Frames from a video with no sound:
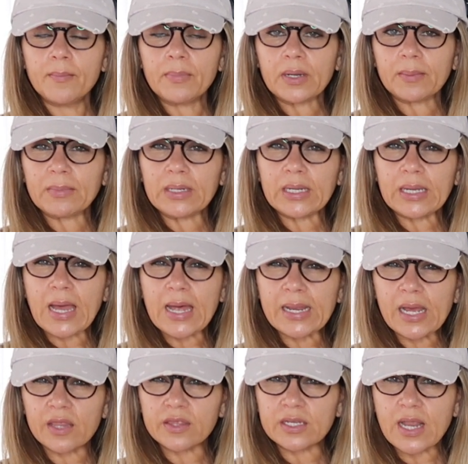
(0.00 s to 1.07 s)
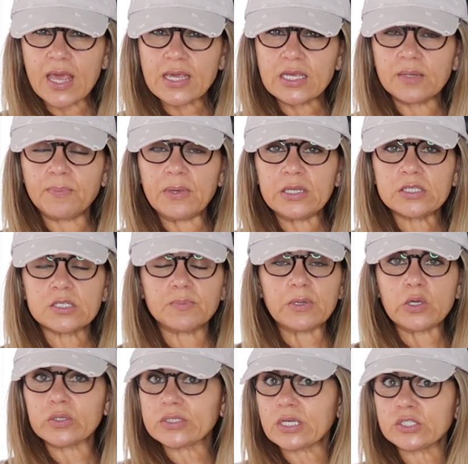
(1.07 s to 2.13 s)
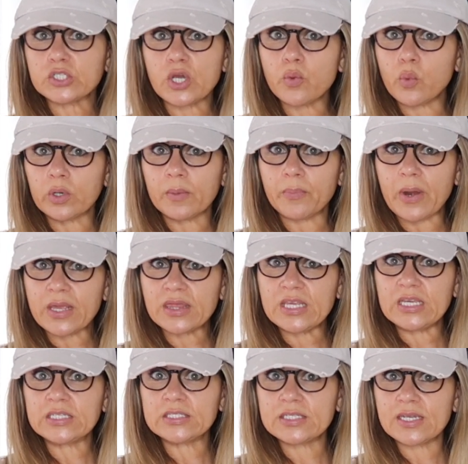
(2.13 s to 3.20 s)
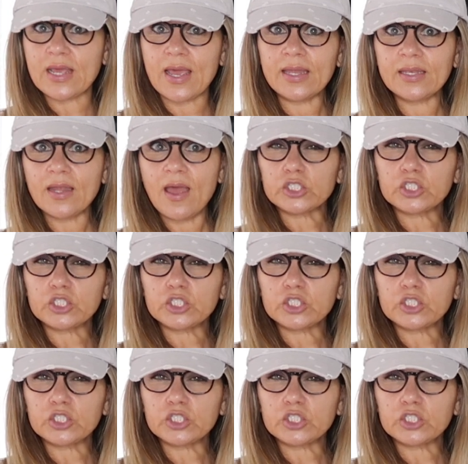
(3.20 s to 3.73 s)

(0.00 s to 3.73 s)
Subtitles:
but I'm going to cut out the naked bits because I don't want to break the internet.